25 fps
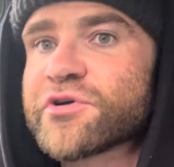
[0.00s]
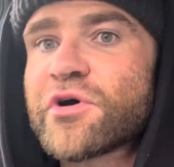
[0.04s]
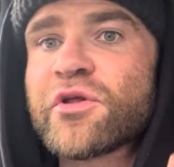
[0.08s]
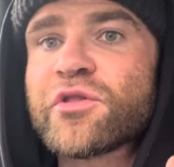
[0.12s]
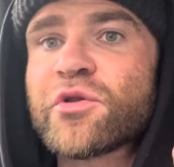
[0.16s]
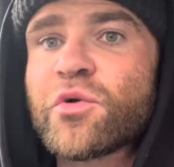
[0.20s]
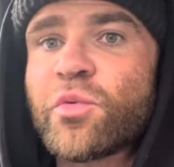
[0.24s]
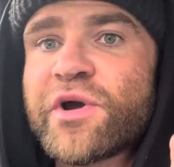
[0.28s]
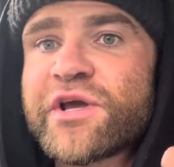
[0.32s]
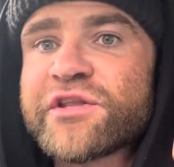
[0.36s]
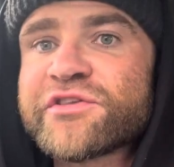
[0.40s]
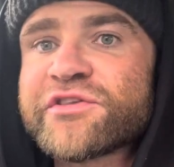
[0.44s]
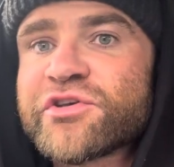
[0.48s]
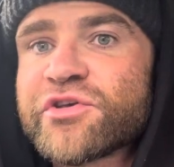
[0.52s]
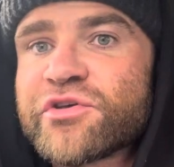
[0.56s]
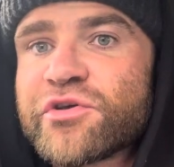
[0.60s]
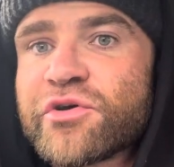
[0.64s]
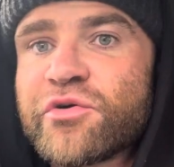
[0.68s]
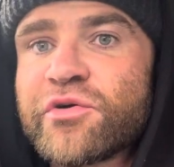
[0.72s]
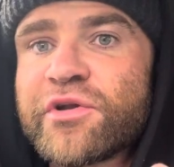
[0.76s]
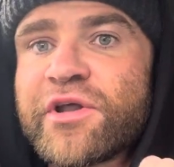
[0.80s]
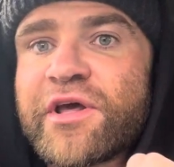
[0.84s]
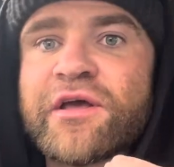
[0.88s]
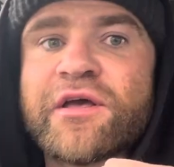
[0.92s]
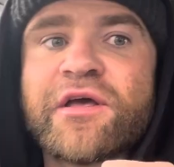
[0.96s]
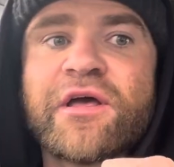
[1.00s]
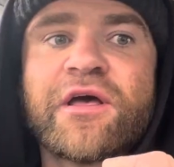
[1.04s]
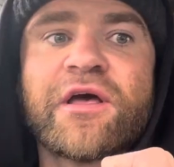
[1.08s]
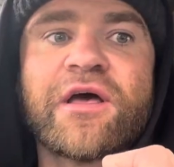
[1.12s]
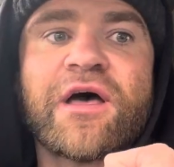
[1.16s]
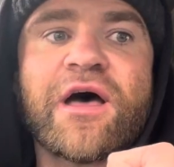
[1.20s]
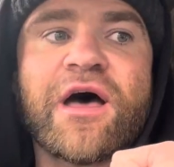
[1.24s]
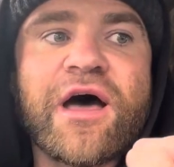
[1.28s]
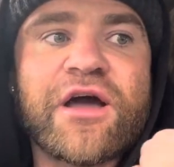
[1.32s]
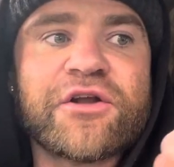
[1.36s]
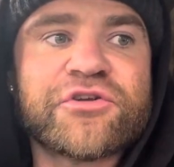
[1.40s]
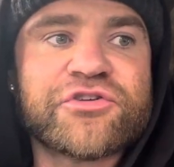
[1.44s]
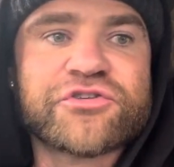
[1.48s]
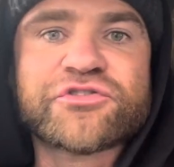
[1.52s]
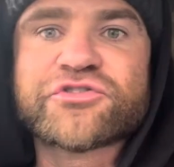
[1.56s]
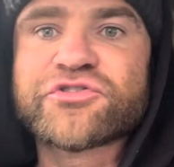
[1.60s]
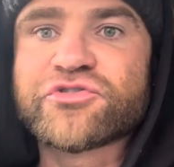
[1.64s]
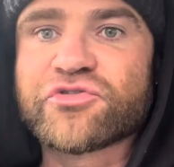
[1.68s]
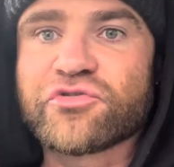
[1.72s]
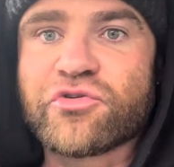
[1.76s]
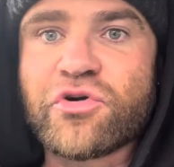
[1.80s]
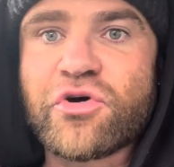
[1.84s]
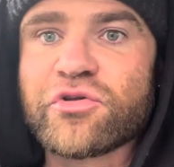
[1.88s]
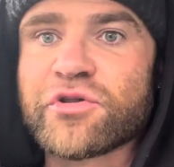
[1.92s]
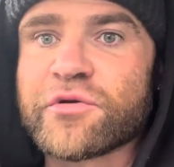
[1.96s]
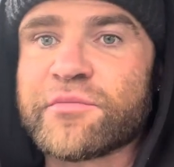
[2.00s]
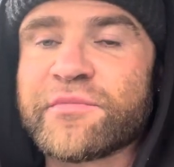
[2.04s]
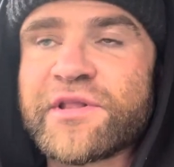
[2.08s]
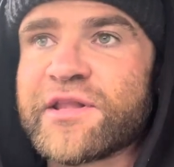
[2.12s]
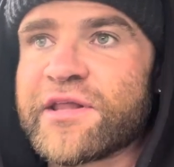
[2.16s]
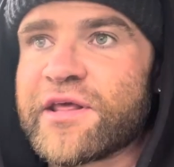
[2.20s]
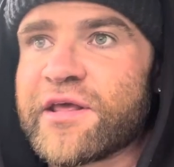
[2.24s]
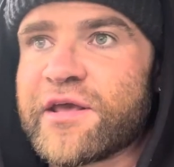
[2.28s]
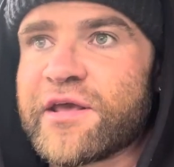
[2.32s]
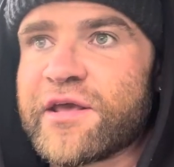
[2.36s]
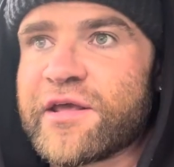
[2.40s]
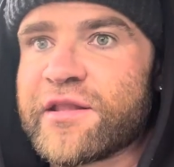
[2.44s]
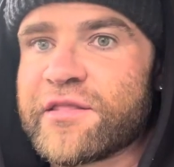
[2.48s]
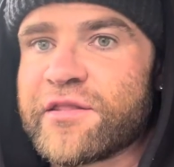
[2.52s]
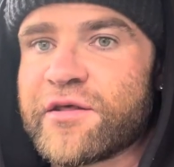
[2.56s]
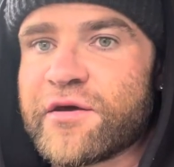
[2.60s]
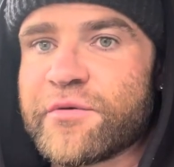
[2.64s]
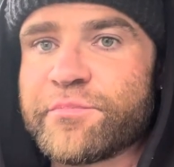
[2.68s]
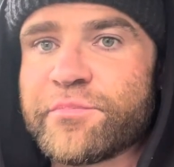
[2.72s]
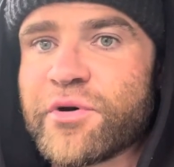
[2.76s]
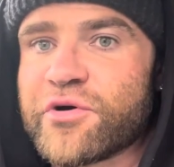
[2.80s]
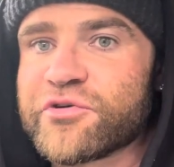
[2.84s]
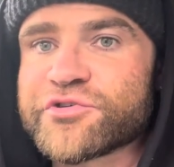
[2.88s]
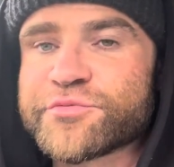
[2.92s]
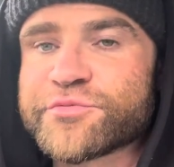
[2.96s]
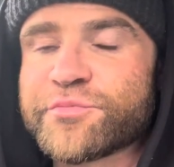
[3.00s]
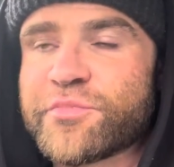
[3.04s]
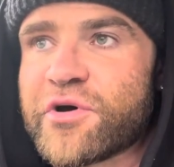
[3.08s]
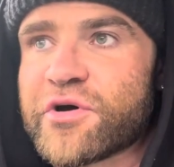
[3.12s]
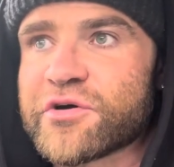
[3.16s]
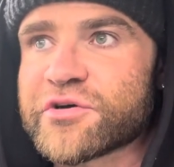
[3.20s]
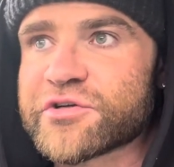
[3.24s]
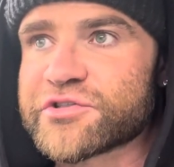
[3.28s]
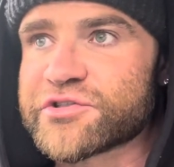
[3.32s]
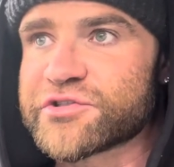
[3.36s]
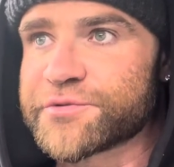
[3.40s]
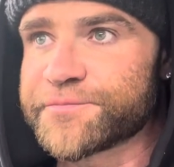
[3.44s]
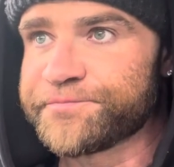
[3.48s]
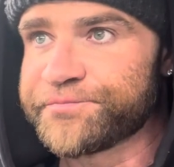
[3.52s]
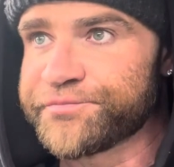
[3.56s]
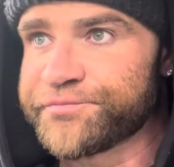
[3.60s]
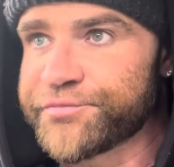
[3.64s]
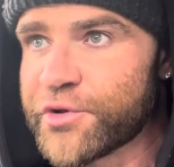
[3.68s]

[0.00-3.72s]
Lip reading: On the way to uni, I just throw them in the post box.